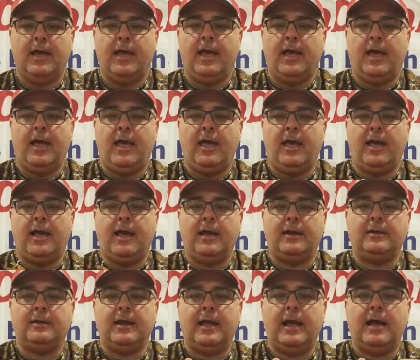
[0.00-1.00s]

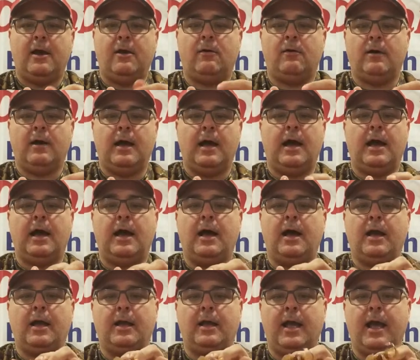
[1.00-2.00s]
And now
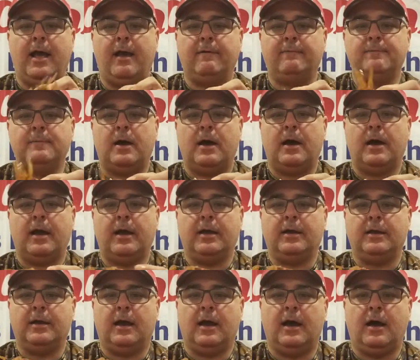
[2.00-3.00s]
I have
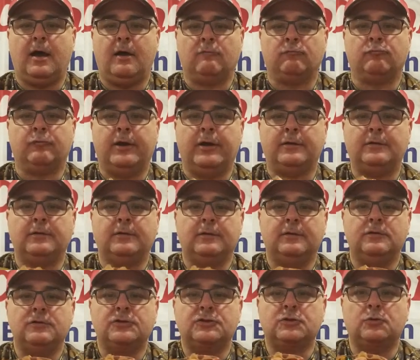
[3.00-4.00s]
my rigged
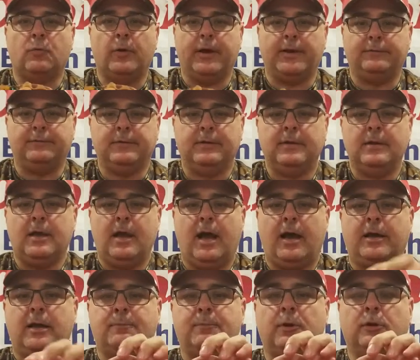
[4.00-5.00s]
squid.
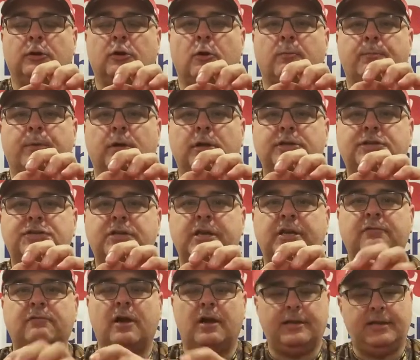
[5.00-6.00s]
I'm going to put a little bullet
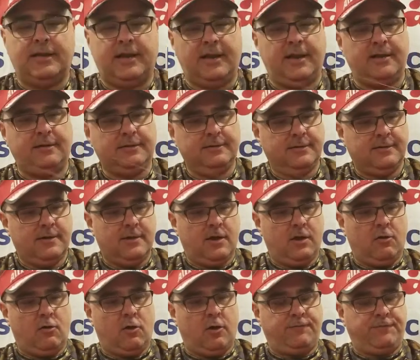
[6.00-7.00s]
sinker on here
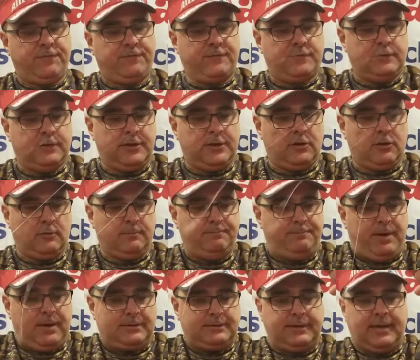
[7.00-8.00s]
off of a little
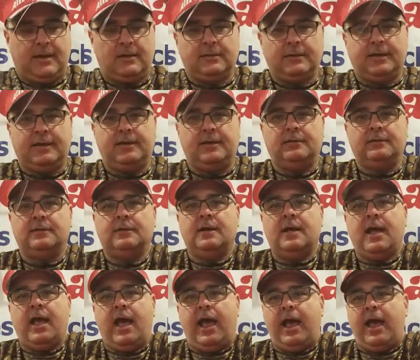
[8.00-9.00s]
bucktail here.
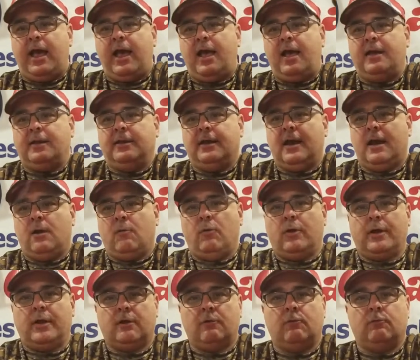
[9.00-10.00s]
And
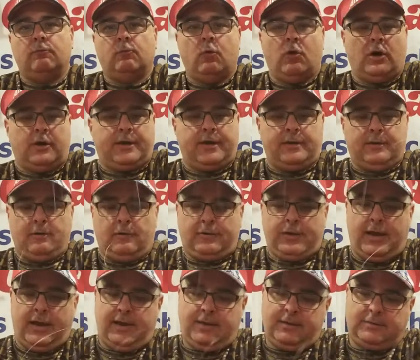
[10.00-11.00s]
we're going to work it,
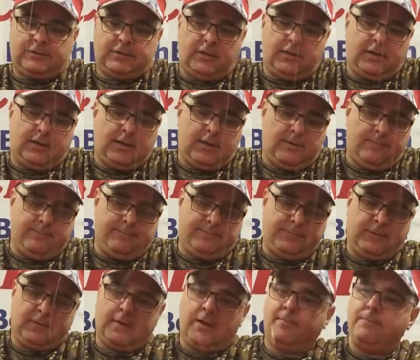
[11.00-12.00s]
okay? And it's going to come
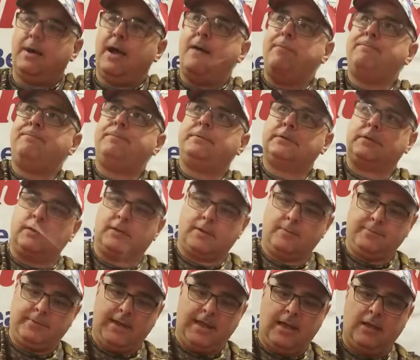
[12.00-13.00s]
up, it's going to
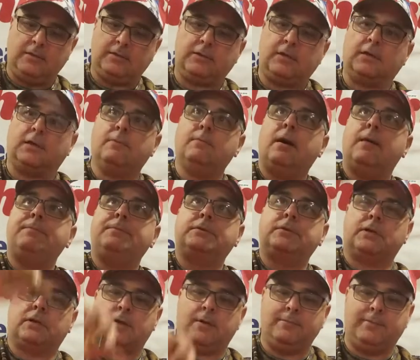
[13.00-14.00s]
come down, it's going to come up, it's
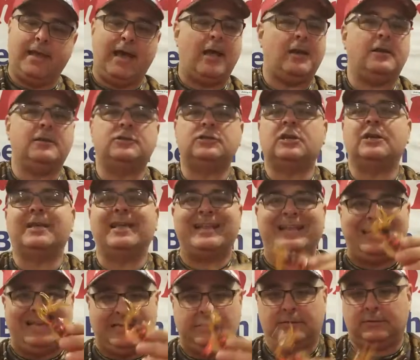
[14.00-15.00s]
going to come down, and it's going to get
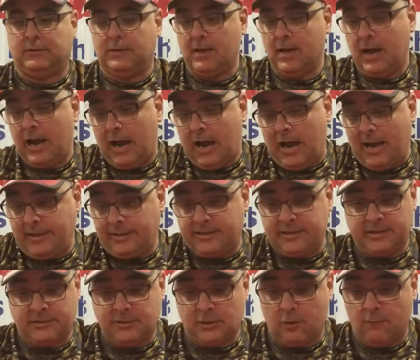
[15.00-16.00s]
eaten. I
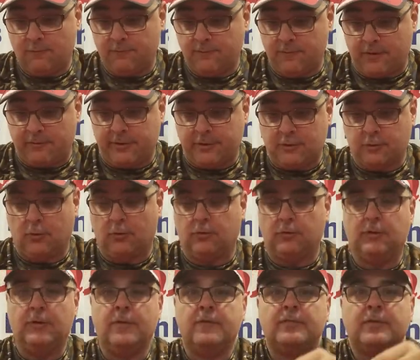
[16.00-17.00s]
think so. Very
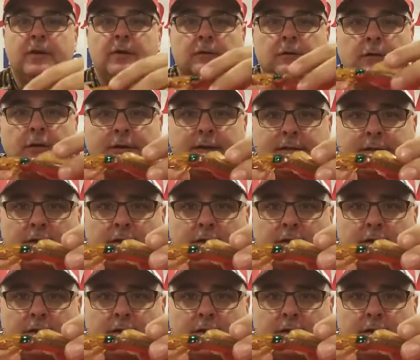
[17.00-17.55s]
cool. Look at